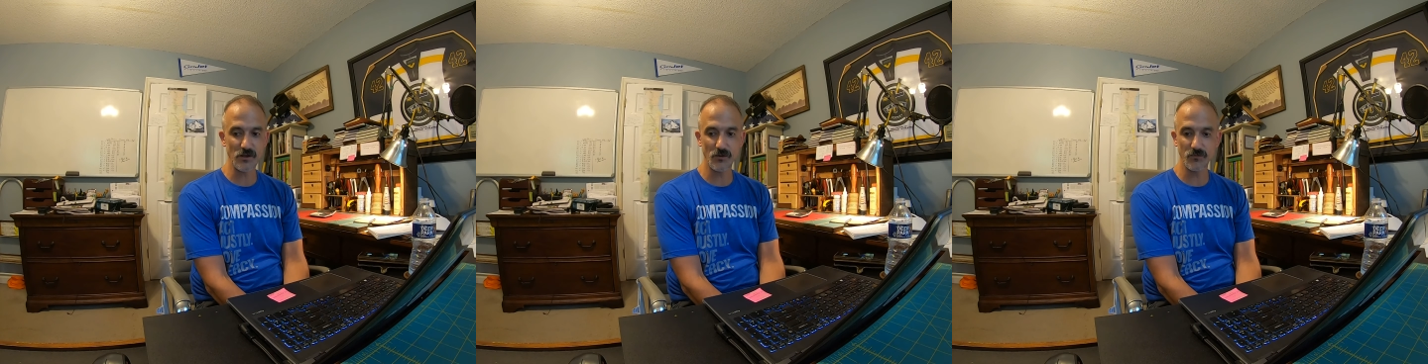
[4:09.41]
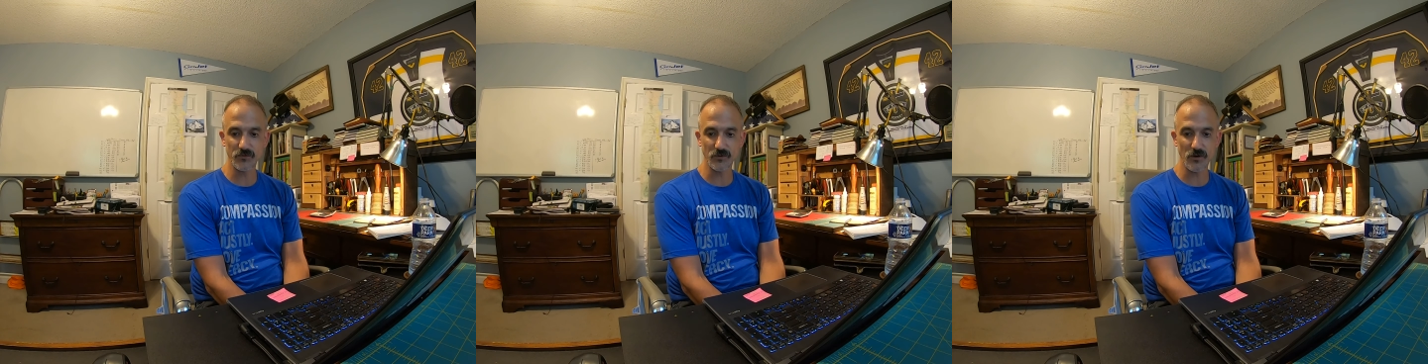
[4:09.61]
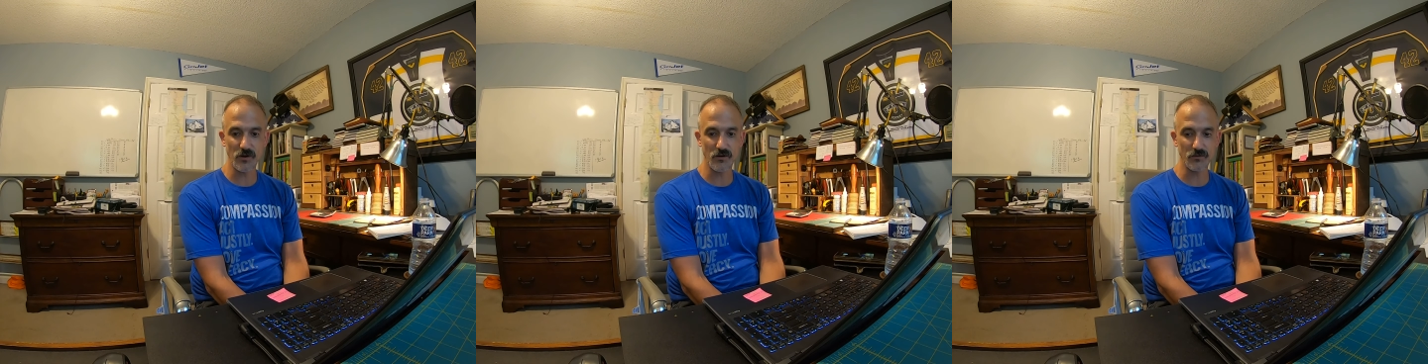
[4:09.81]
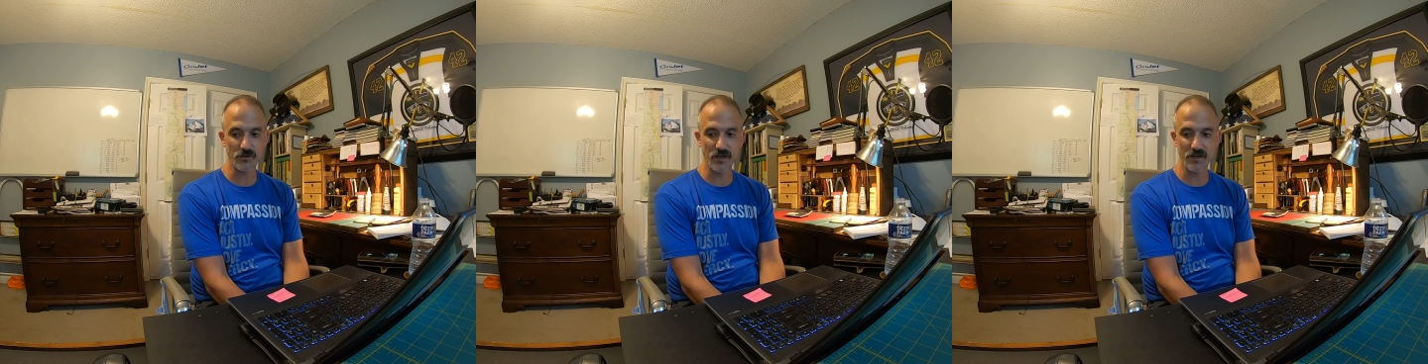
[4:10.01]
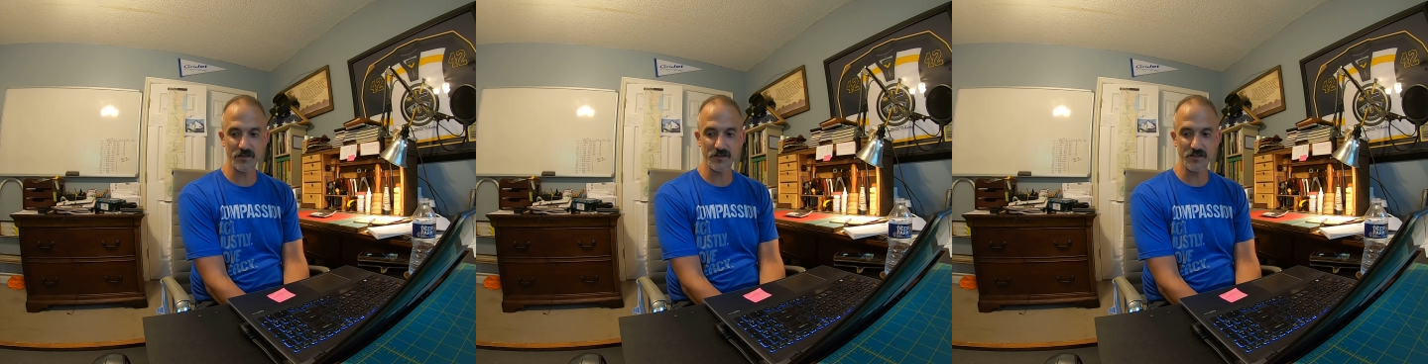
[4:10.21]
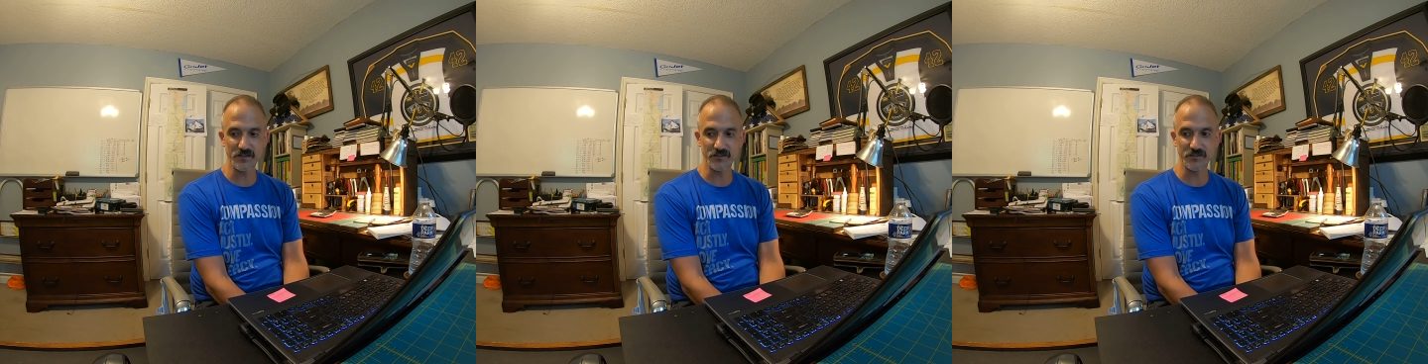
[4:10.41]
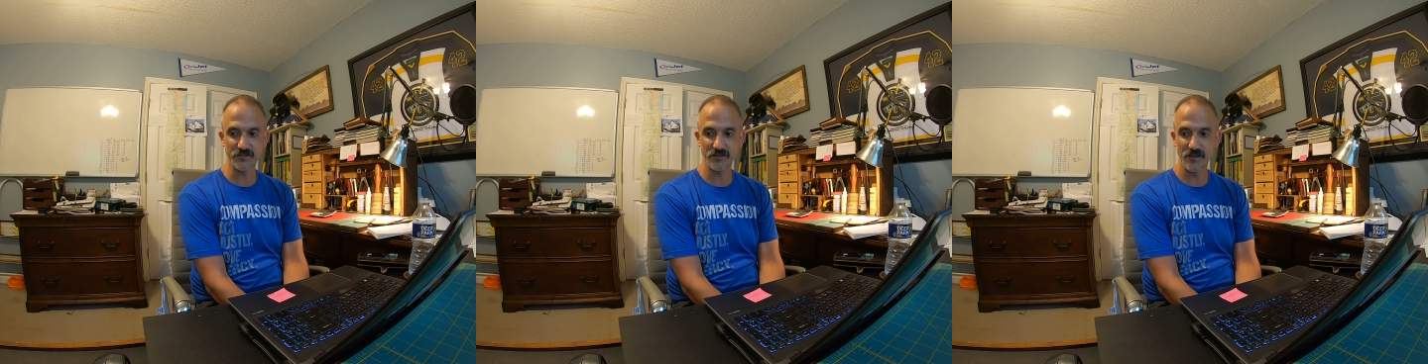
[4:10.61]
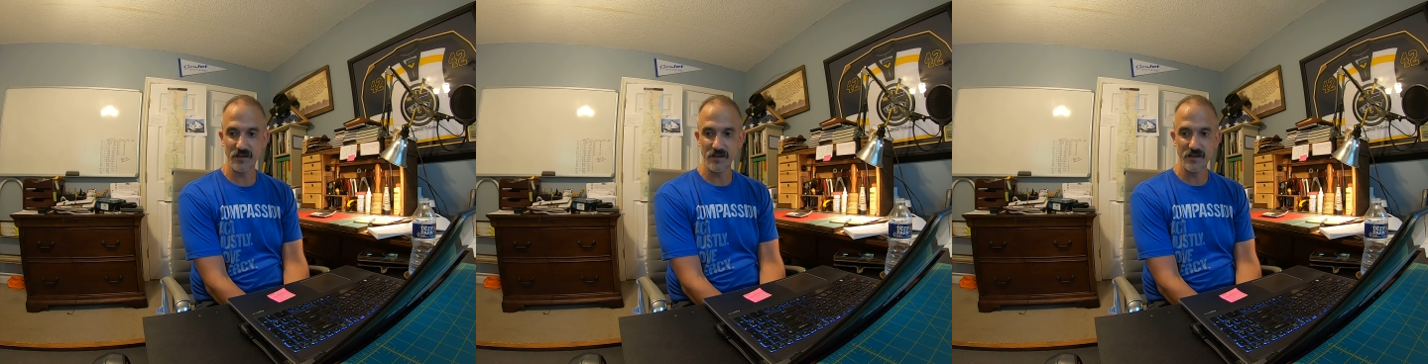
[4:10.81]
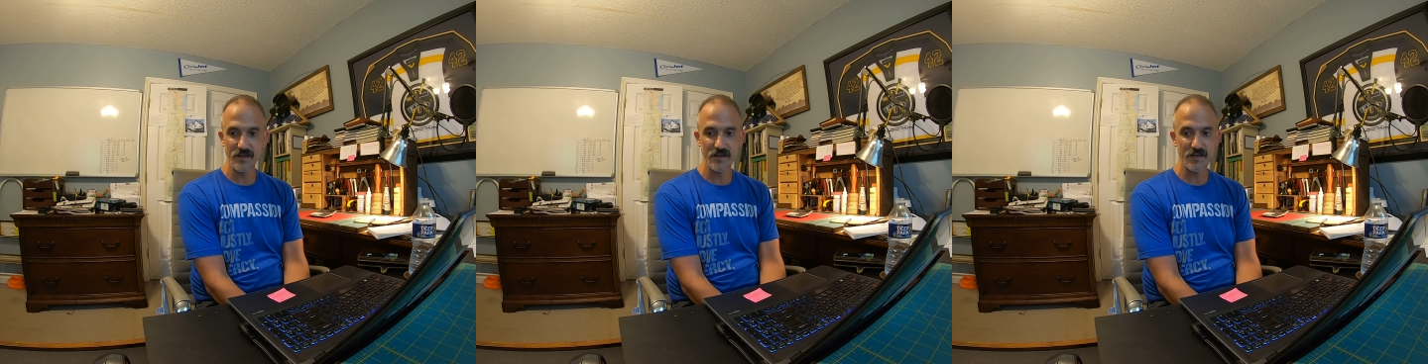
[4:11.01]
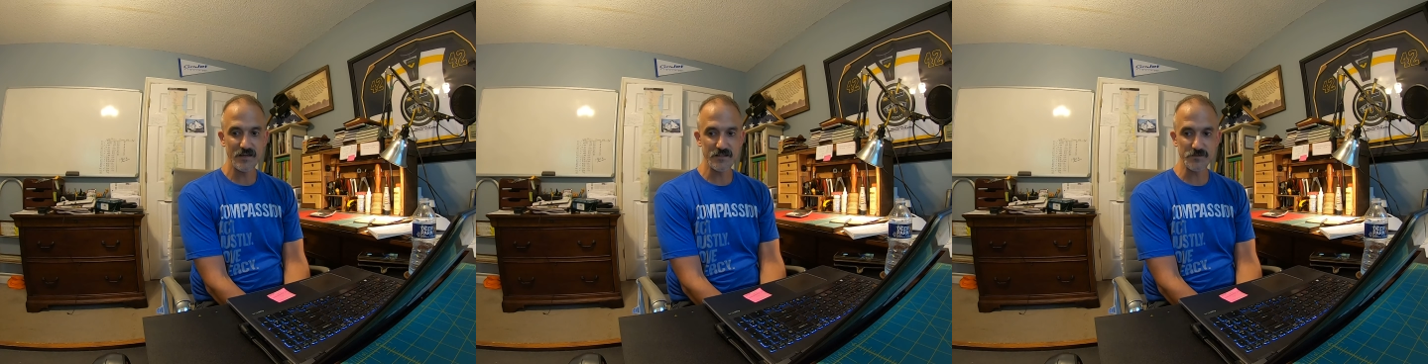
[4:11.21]
overall God has
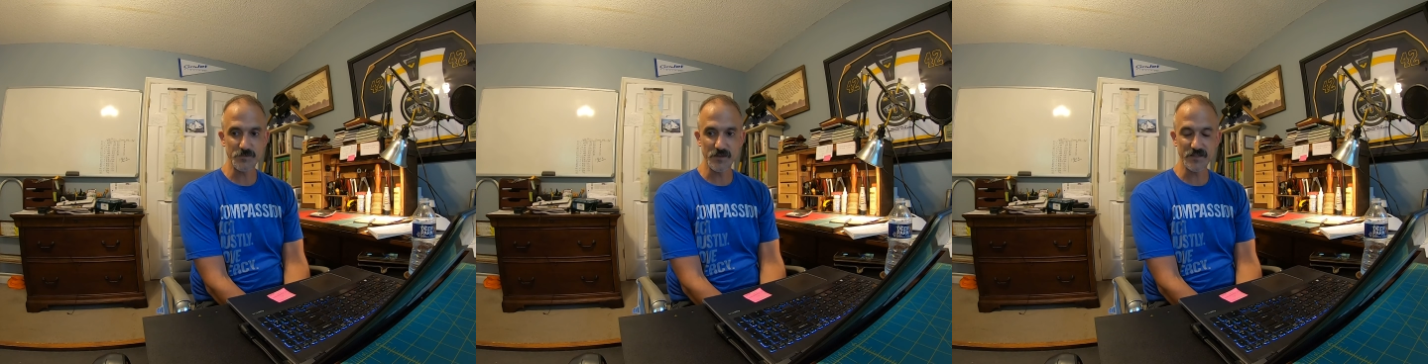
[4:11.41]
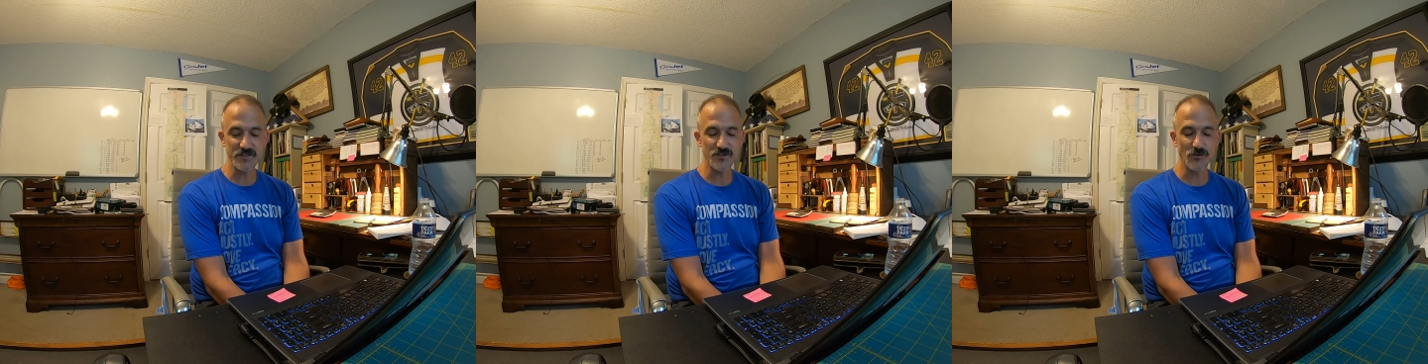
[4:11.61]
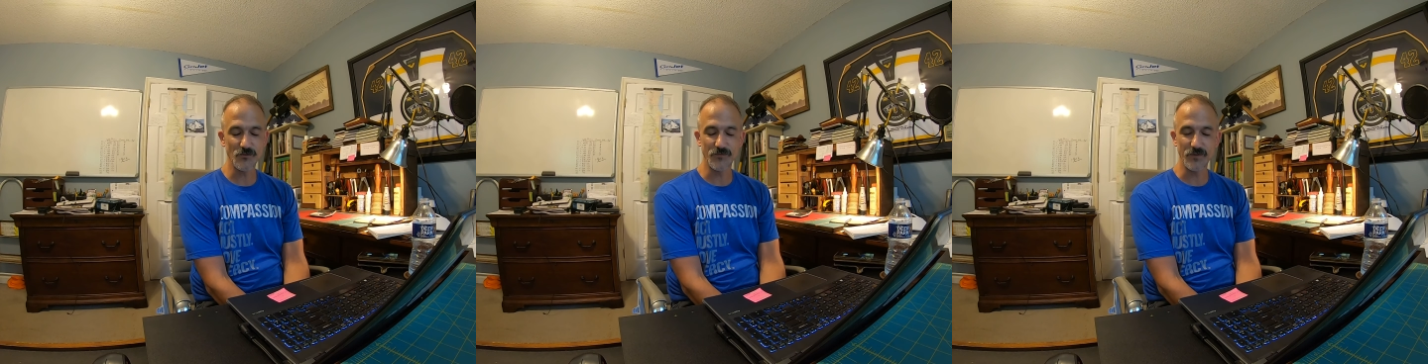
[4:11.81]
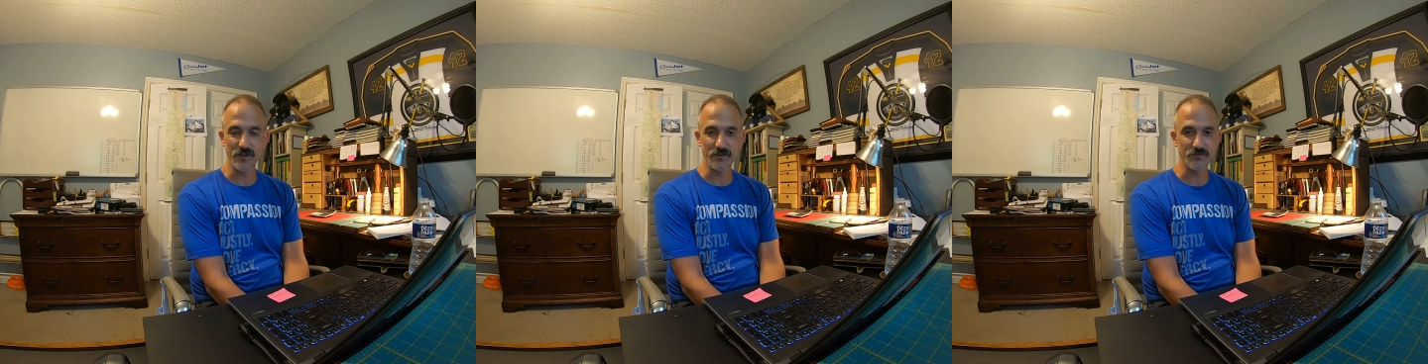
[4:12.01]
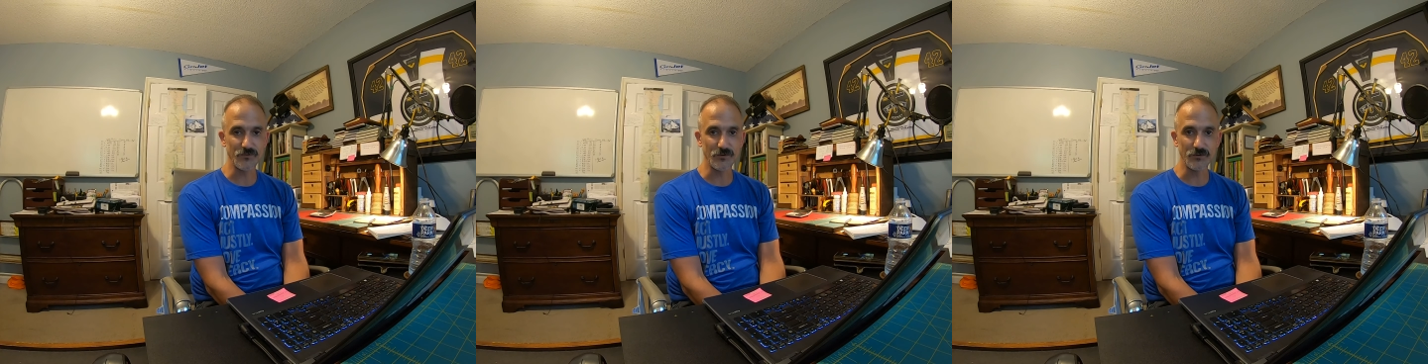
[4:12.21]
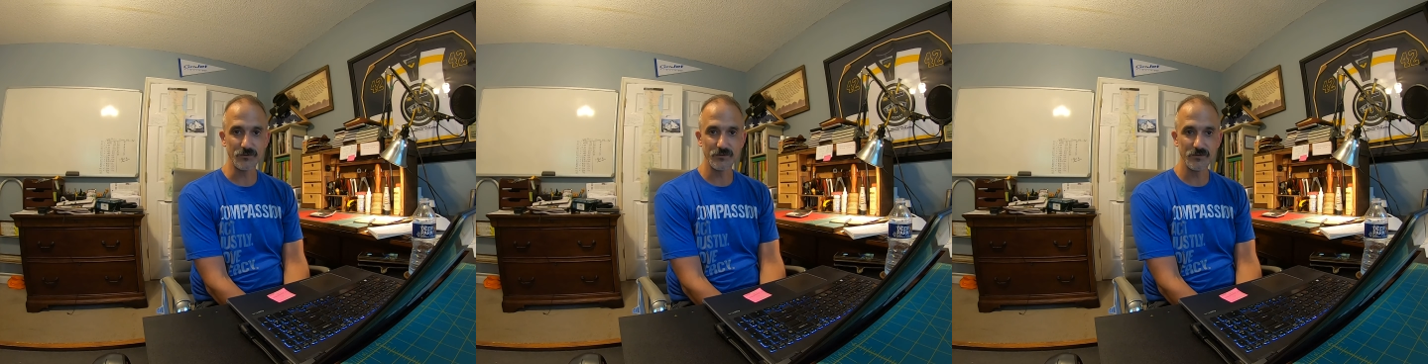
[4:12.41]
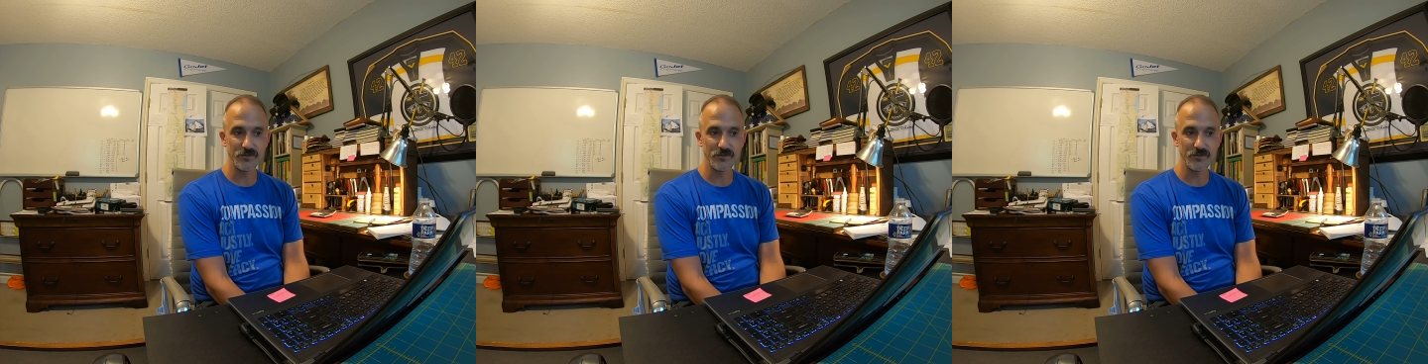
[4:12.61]
been so faithful.